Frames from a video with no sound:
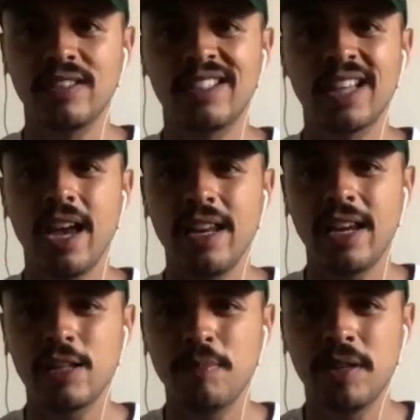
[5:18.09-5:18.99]
Society
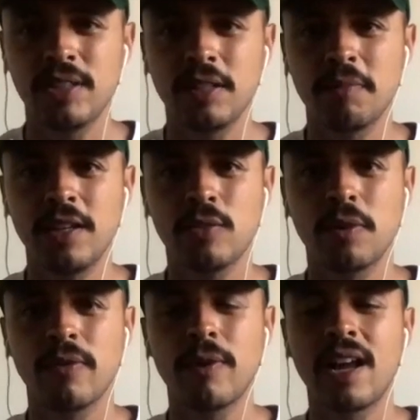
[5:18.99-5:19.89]
has put us in a place
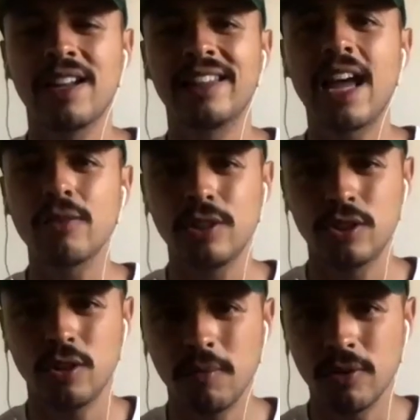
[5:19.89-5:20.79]
where we're not allowed to
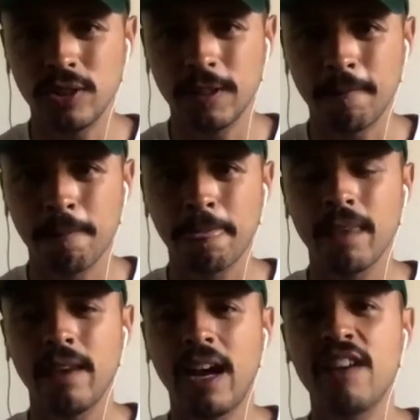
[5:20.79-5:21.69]
show emotion.
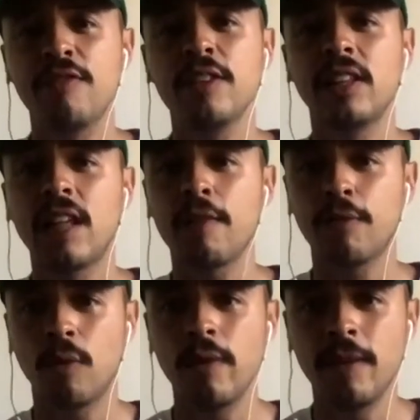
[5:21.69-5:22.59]
I feel a lot
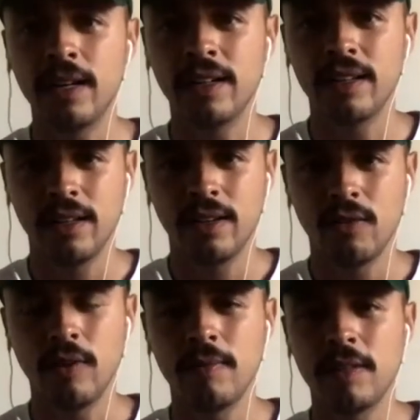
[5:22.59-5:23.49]
for women.
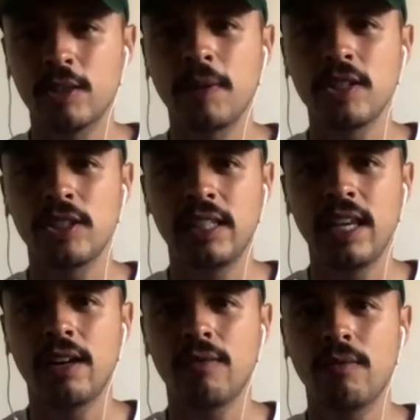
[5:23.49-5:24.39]
Women especially
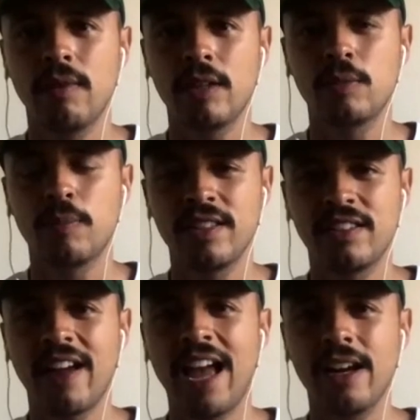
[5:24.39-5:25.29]
can't express
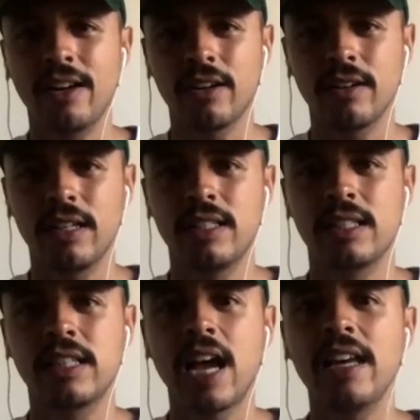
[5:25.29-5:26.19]
their anger in
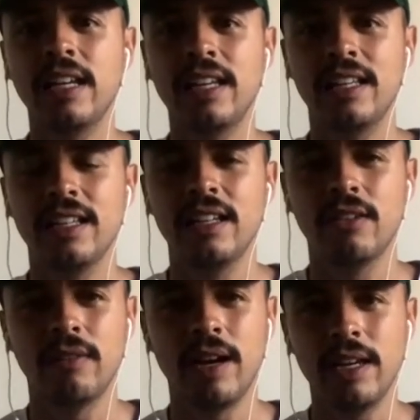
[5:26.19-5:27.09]
society,
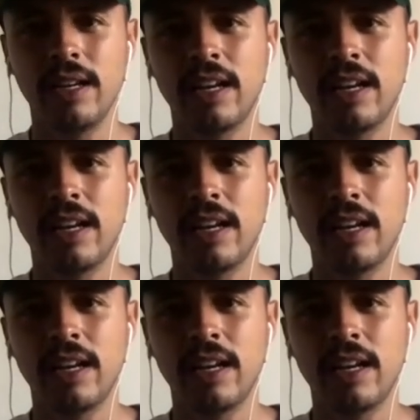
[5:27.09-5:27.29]
right?